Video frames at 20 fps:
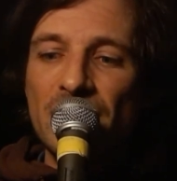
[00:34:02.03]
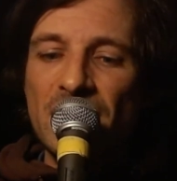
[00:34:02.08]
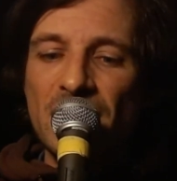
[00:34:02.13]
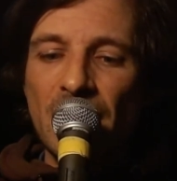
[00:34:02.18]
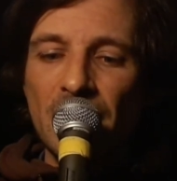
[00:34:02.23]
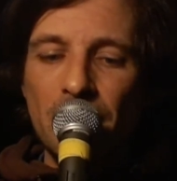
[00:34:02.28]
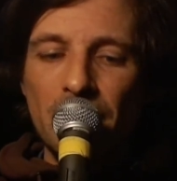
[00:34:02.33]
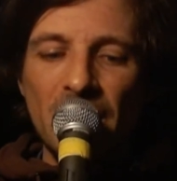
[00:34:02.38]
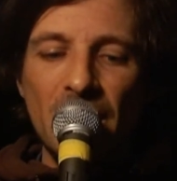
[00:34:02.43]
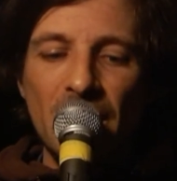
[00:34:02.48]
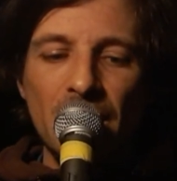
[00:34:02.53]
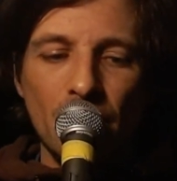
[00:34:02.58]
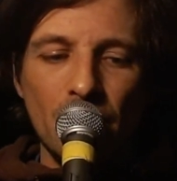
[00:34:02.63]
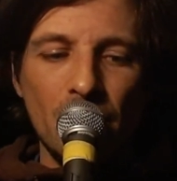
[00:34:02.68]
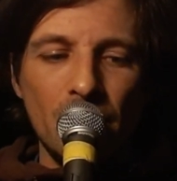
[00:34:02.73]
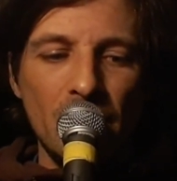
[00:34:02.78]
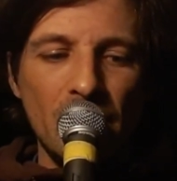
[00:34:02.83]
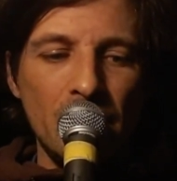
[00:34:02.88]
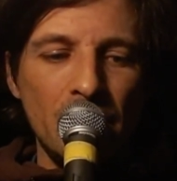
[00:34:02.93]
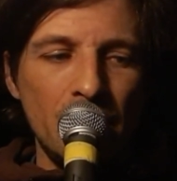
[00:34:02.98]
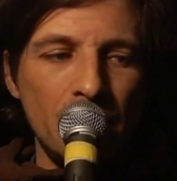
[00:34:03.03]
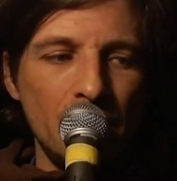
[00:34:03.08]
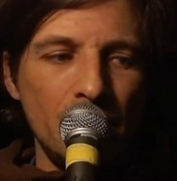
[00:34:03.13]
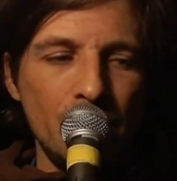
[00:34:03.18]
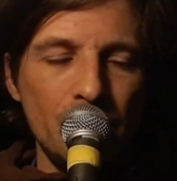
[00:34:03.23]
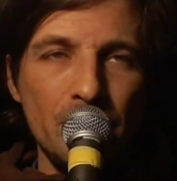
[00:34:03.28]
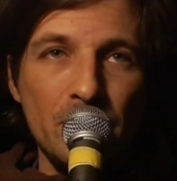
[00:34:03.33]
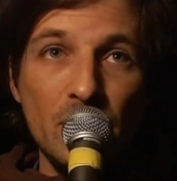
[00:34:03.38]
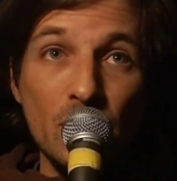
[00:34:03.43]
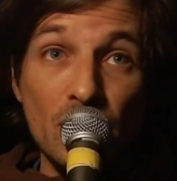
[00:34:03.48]
Send me your
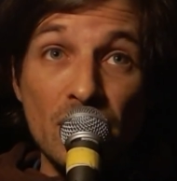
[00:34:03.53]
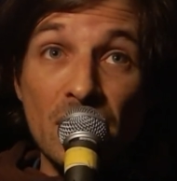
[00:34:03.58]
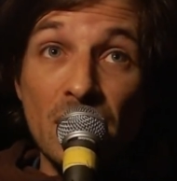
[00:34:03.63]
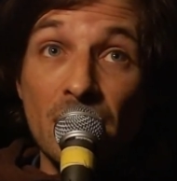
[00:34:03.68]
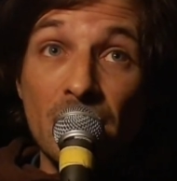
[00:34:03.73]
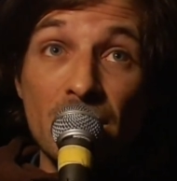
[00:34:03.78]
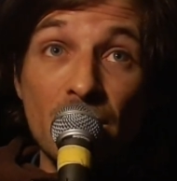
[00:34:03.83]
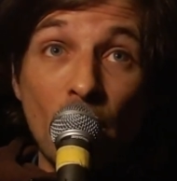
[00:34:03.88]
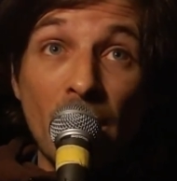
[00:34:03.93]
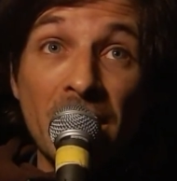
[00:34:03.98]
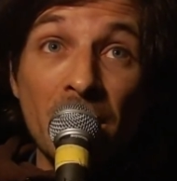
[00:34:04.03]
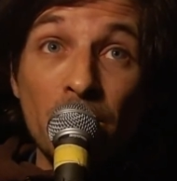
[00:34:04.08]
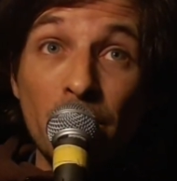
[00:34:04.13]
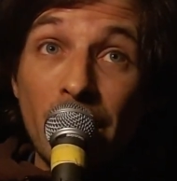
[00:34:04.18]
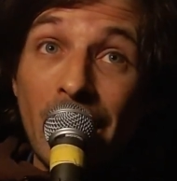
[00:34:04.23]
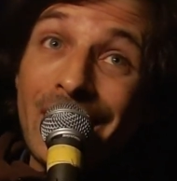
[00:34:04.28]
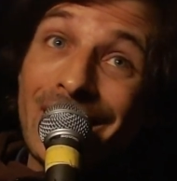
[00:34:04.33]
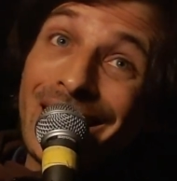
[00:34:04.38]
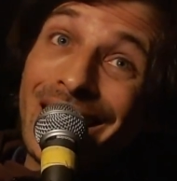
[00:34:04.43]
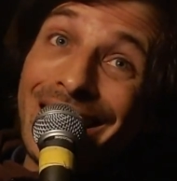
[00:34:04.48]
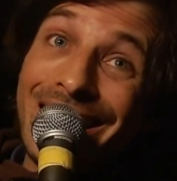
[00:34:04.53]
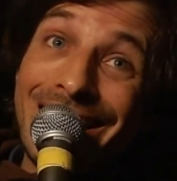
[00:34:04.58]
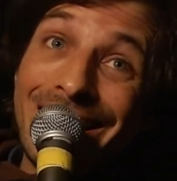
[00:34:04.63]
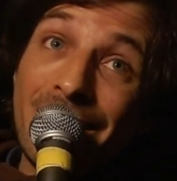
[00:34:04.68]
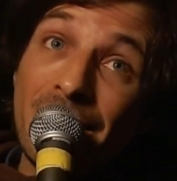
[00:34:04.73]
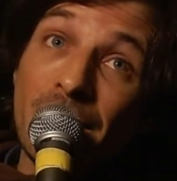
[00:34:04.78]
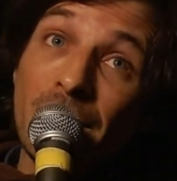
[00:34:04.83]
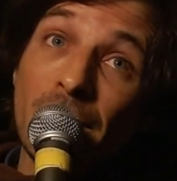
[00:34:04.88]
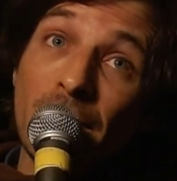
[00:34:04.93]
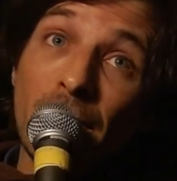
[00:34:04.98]
music so I can play it
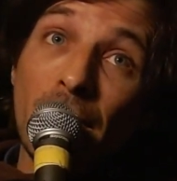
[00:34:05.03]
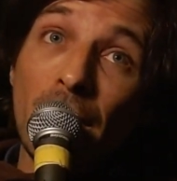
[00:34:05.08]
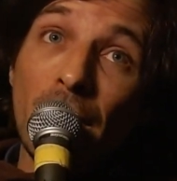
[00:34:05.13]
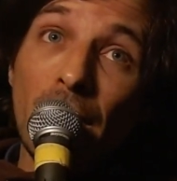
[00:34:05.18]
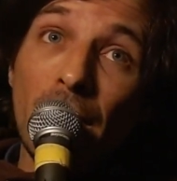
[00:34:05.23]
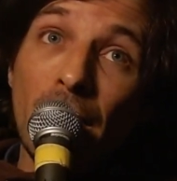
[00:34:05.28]
here.